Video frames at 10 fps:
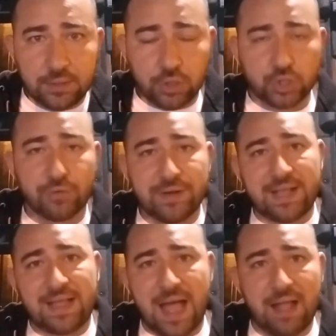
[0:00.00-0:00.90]
You're in
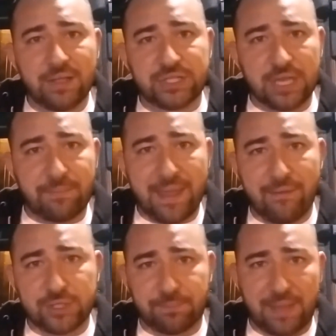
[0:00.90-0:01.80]
a college that your
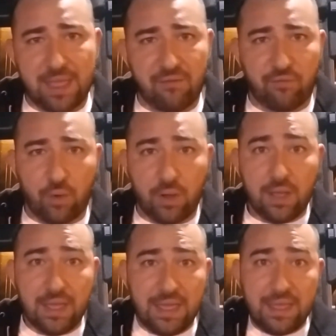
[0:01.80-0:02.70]
parents are paying for,
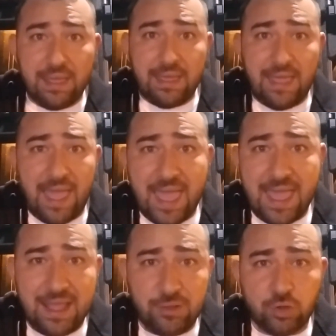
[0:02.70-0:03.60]

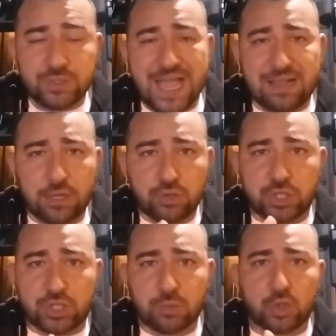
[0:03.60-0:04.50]
and you act like
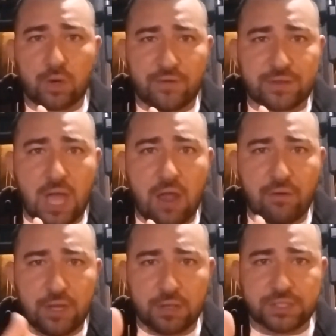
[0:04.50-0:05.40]
you're some sort of
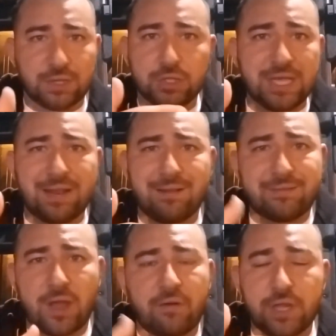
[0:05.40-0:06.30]
authority on something. You ain't an
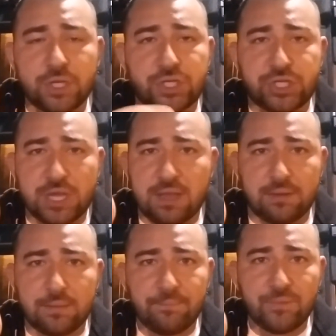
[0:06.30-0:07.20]
authority on
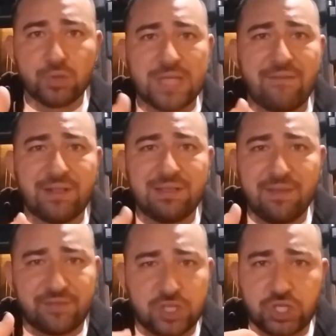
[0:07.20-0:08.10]
shit. You haven't
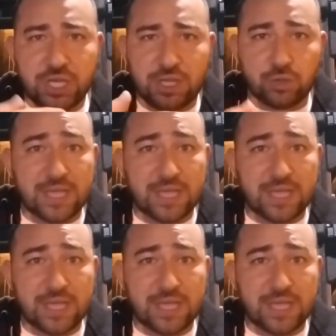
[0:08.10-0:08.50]
lived shit. You